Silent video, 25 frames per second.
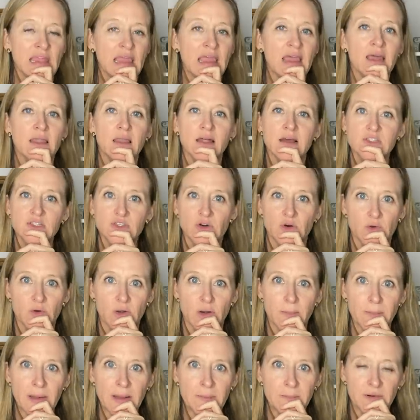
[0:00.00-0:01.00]
and I told
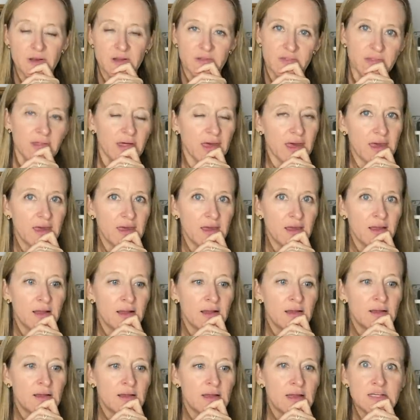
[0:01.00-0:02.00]
her my birthday
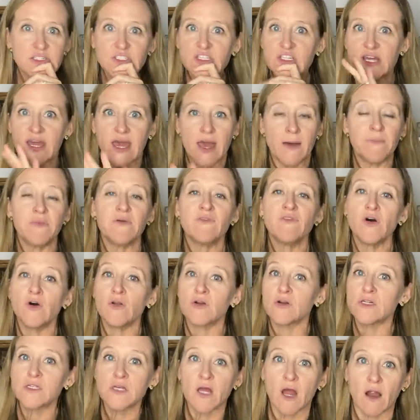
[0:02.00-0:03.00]
and she kept the
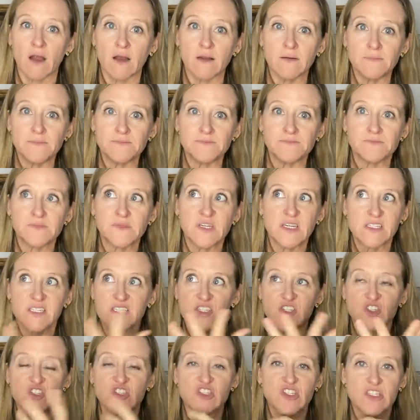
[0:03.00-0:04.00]
voter's card because
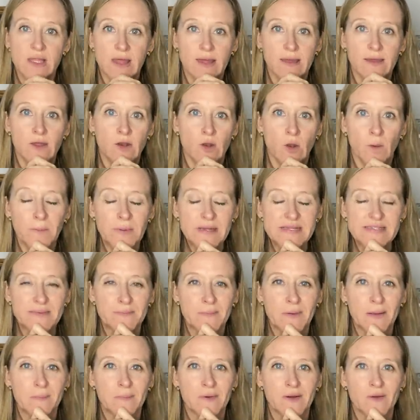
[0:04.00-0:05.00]
it's just like, you know, a piece of
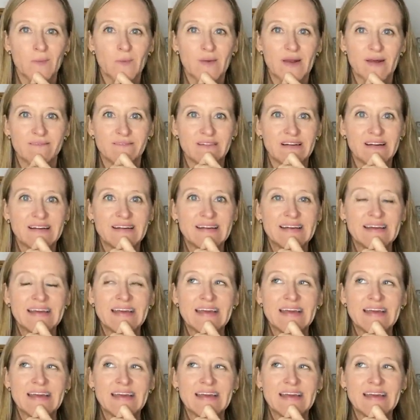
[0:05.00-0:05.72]
paper or whatever.